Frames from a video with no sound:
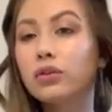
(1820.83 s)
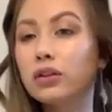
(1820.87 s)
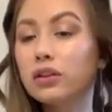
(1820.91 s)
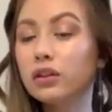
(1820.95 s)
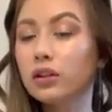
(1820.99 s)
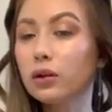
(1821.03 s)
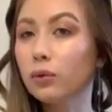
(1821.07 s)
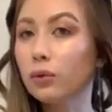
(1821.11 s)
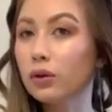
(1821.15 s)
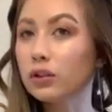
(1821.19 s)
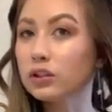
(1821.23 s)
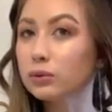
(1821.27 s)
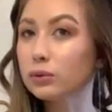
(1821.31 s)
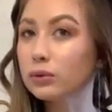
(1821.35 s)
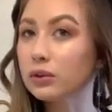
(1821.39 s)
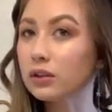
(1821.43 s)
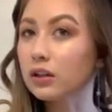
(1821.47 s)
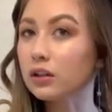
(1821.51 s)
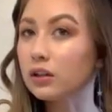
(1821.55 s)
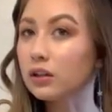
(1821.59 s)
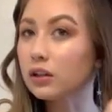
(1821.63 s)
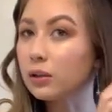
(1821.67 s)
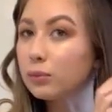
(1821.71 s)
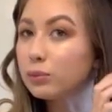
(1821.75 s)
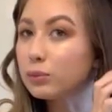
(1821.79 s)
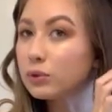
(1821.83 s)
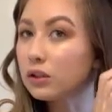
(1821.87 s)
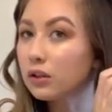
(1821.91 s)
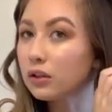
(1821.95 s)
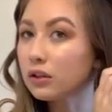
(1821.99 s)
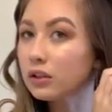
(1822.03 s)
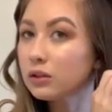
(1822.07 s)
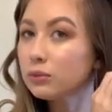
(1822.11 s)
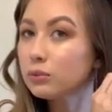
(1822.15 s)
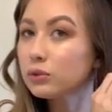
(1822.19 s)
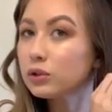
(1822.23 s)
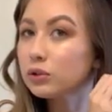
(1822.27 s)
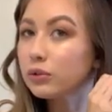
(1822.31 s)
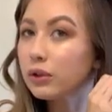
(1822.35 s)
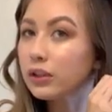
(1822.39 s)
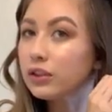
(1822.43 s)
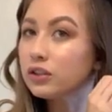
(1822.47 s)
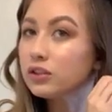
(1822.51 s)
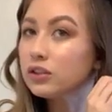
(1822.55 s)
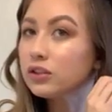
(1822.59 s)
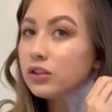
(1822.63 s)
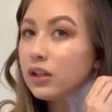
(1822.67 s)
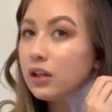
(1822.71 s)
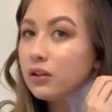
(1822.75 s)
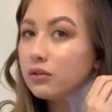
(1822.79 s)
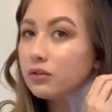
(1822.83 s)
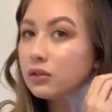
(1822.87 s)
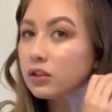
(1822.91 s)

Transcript: with the clips on them, so I just never